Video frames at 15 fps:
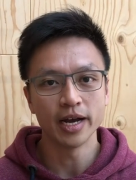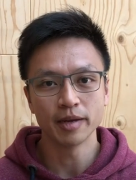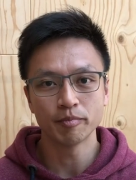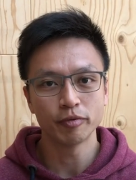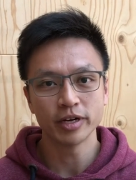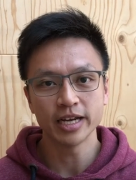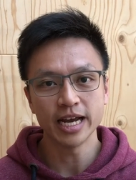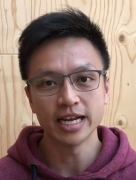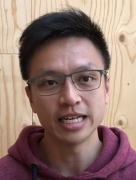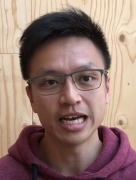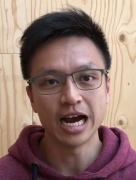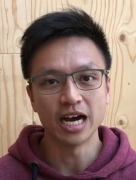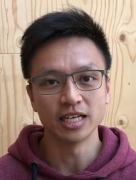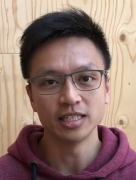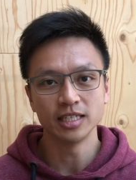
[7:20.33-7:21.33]
I bring
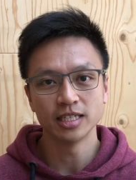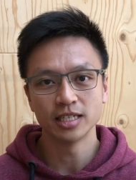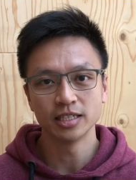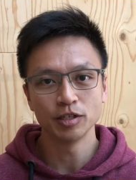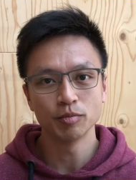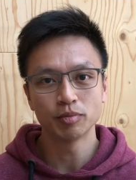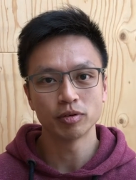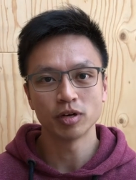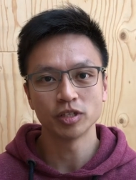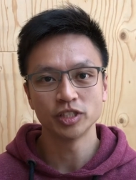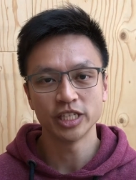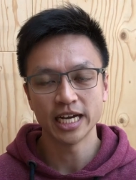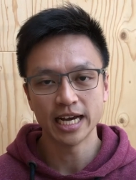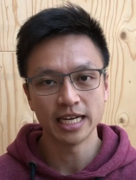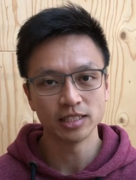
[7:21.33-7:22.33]
any idea, new
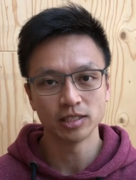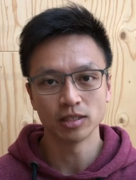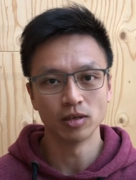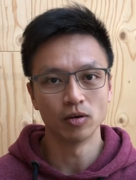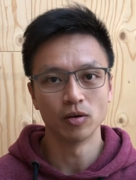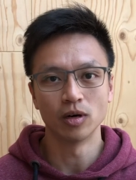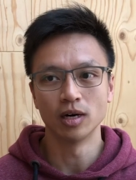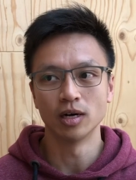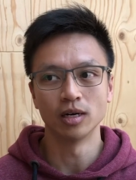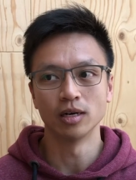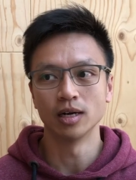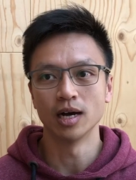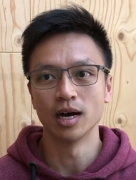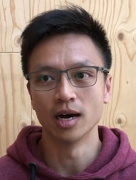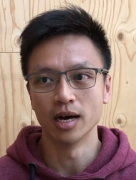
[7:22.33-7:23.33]
project
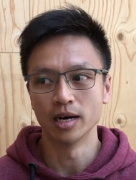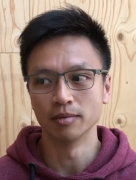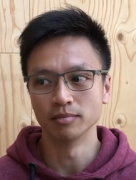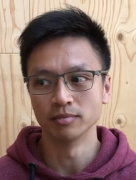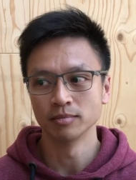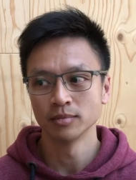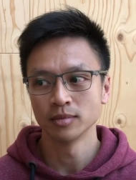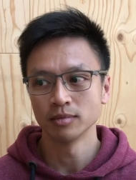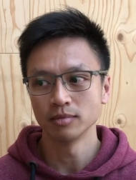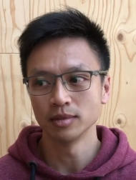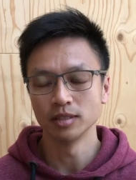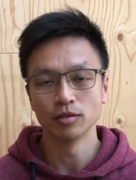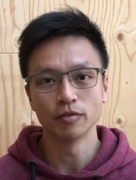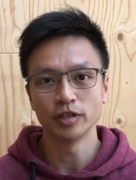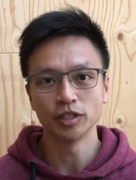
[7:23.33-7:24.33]
or um,
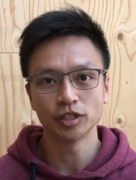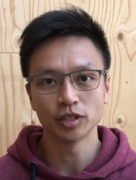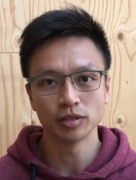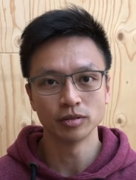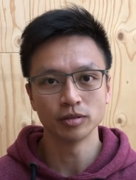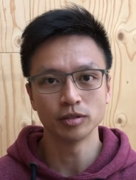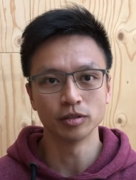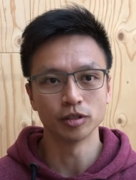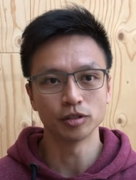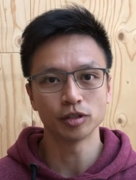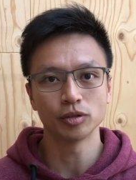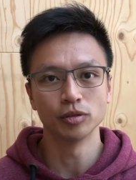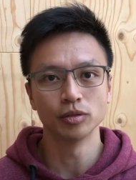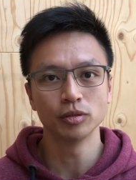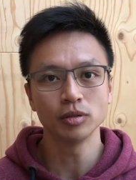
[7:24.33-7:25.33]
innovation to the
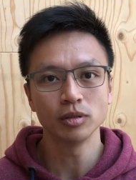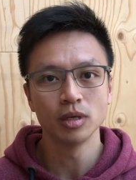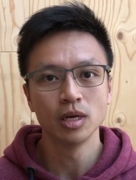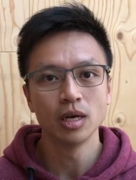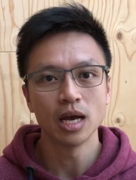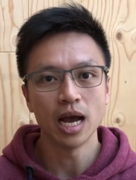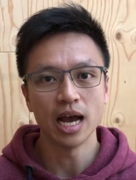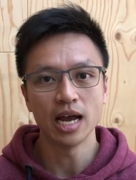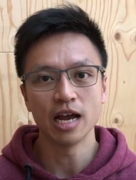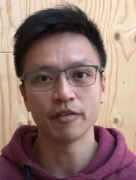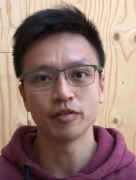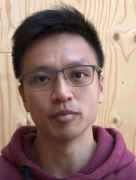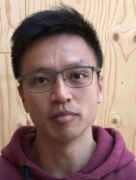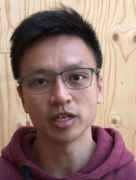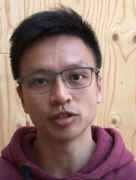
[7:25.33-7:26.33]
school, I
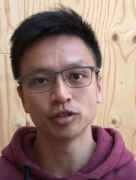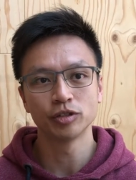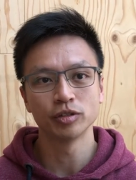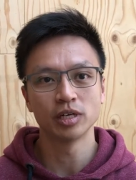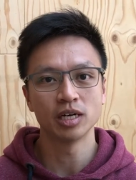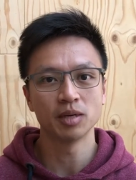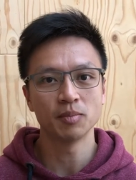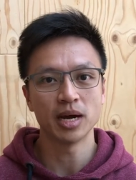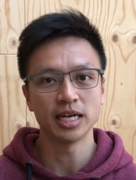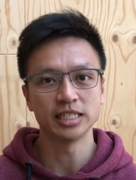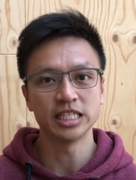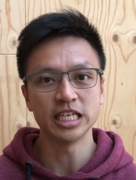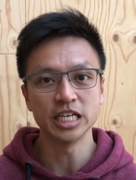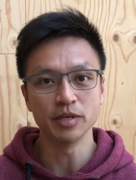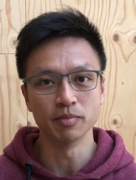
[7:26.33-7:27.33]
have to make sure my
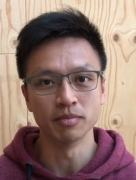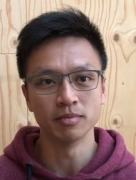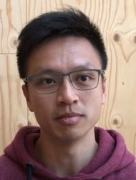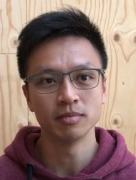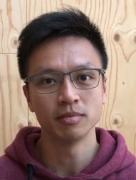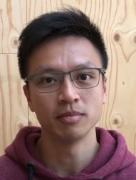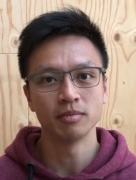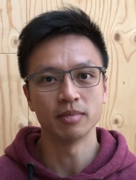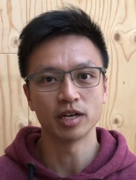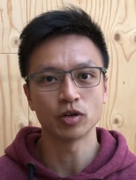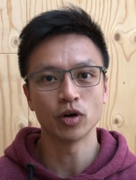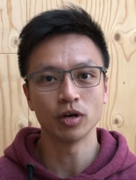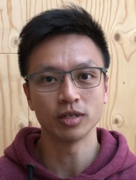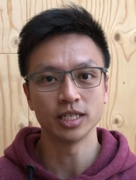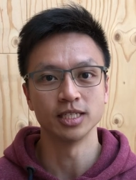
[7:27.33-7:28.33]
team, my
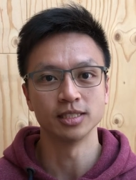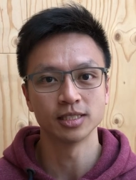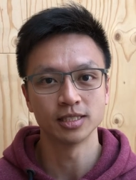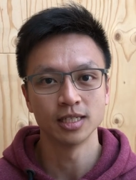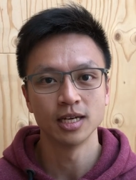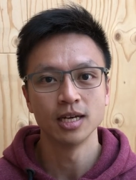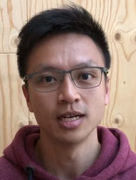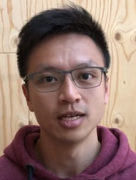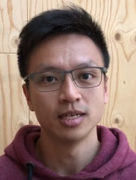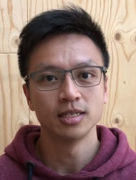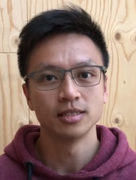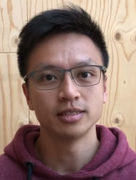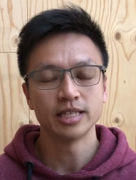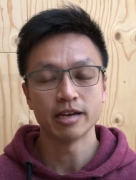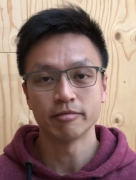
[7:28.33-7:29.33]
colleagues,
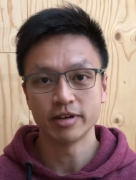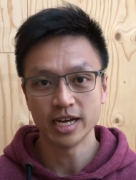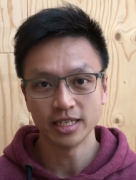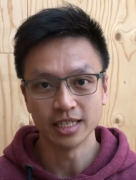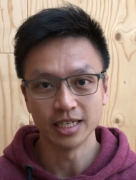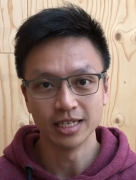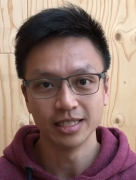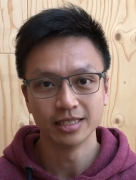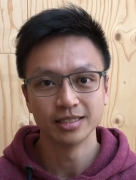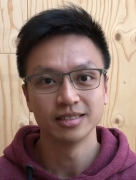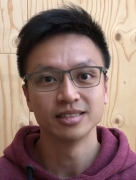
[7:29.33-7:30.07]
they're ready.